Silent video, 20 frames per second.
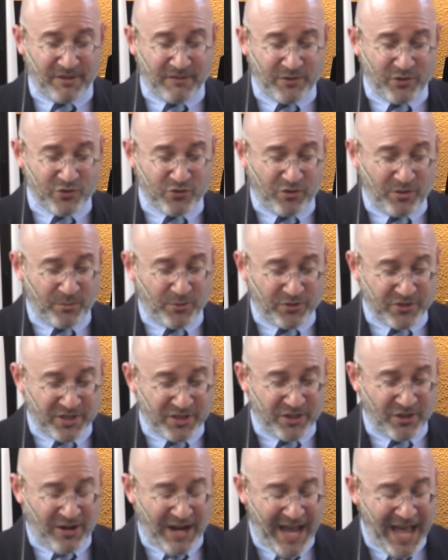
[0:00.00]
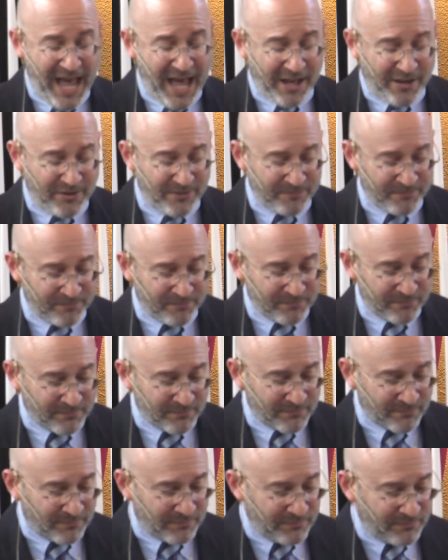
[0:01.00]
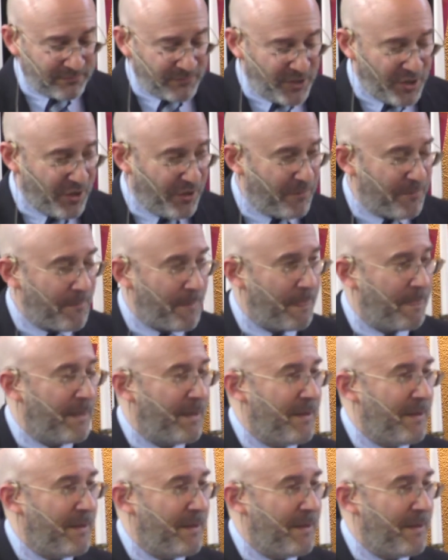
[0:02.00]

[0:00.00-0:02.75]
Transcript: those criminals in there had, you know.